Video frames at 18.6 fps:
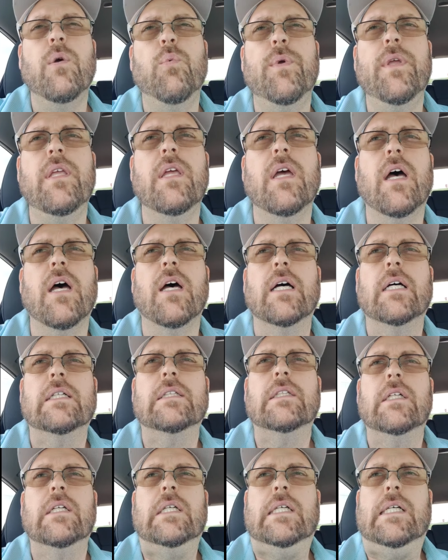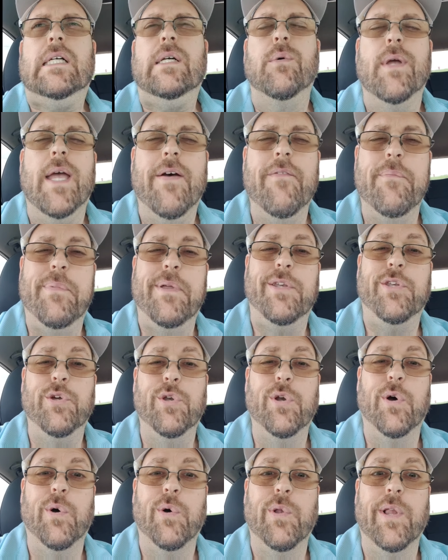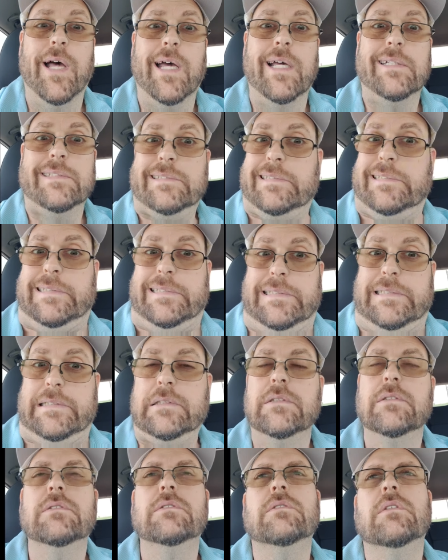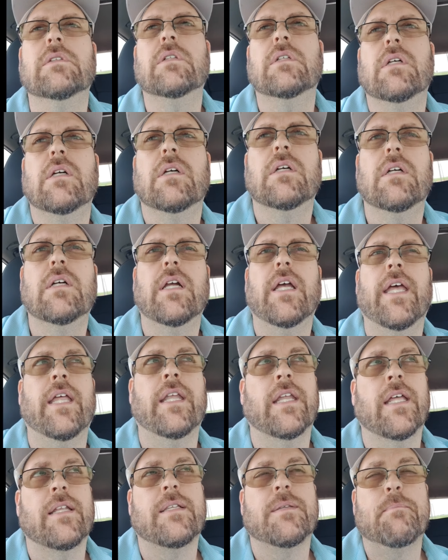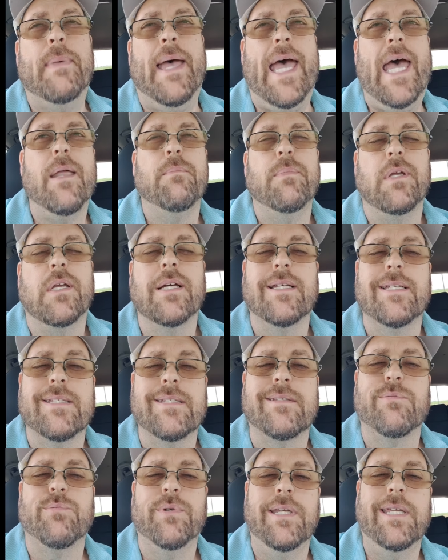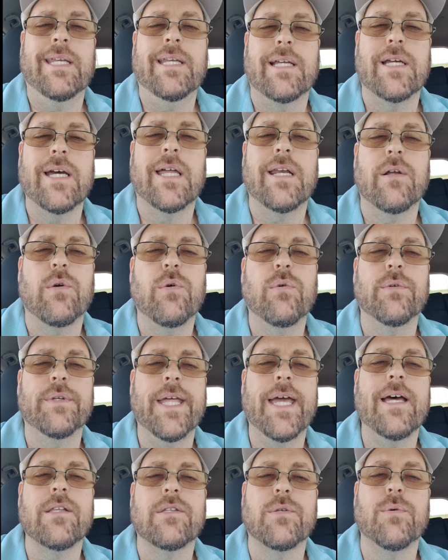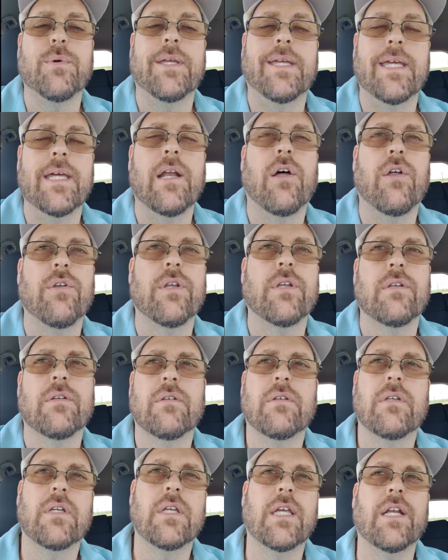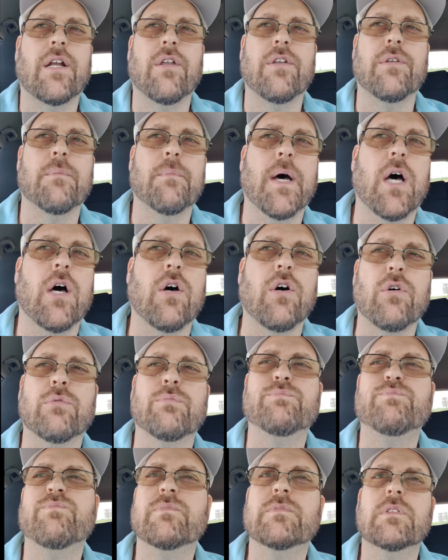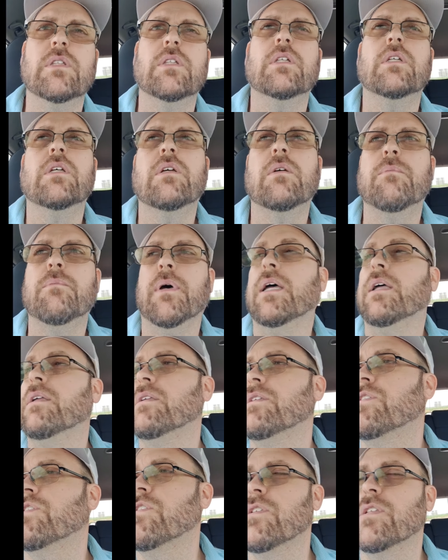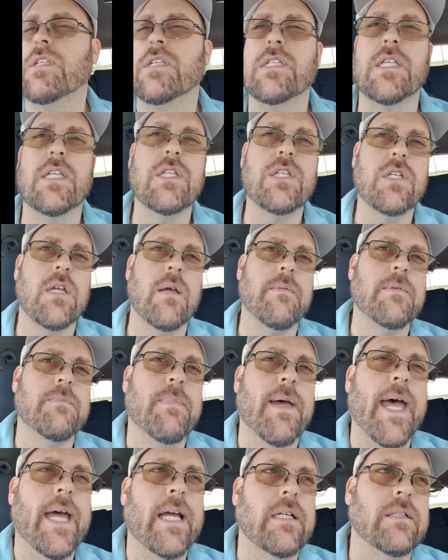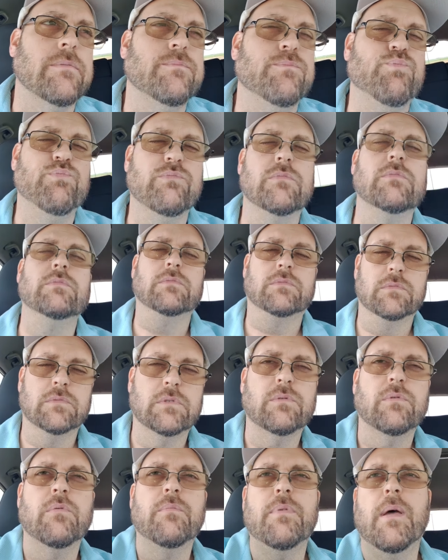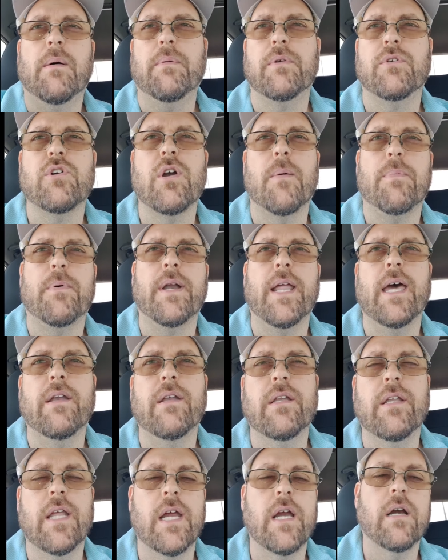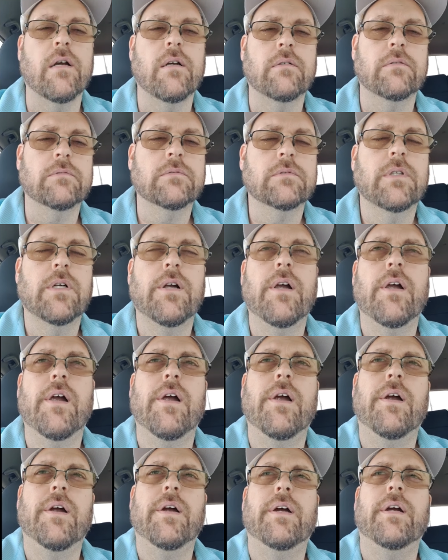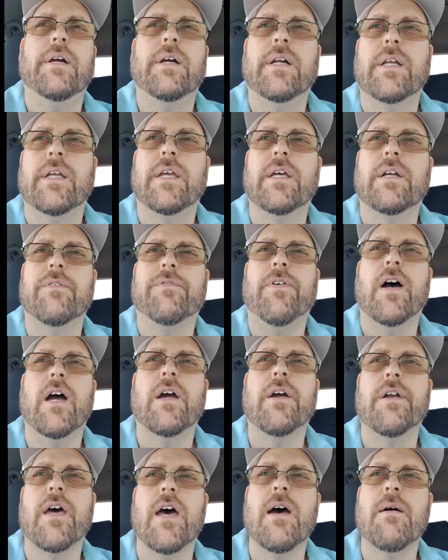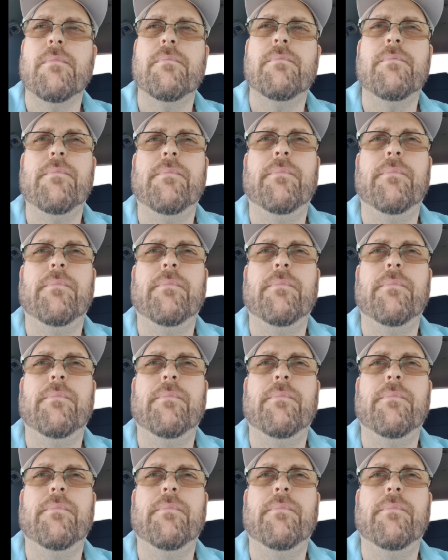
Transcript: we, uh, we haven't been doing a whole lot. And that's bad because we need it kind of cool down so we can get on the, get on the ball. But as soon as this engine comes back, we'll be able to drop her down in there, get her fired up,